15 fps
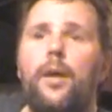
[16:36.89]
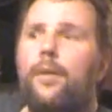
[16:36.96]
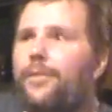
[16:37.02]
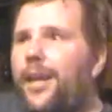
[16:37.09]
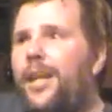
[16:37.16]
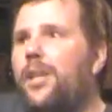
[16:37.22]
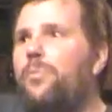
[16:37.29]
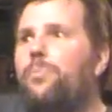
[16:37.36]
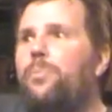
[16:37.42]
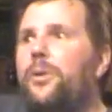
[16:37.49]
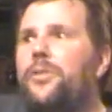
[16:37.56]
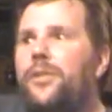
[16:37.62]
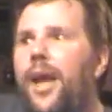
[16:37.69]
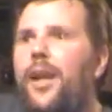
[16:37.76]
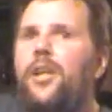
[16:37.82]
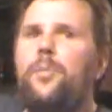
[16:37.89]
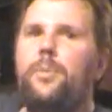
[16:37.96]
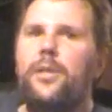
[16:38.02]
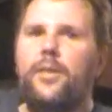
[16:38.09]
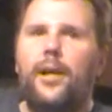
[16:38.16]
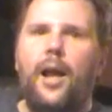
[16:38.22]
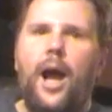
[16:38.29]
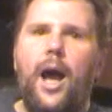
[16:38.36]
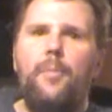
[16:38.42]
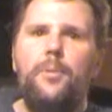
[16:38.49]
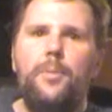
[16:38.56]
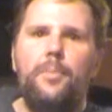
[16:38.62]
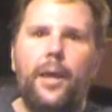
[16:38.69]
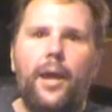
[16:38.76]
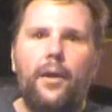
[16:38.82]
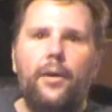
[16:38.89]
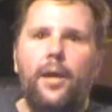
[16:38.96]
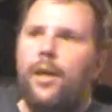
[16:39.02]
They didn't pretend to be the common man.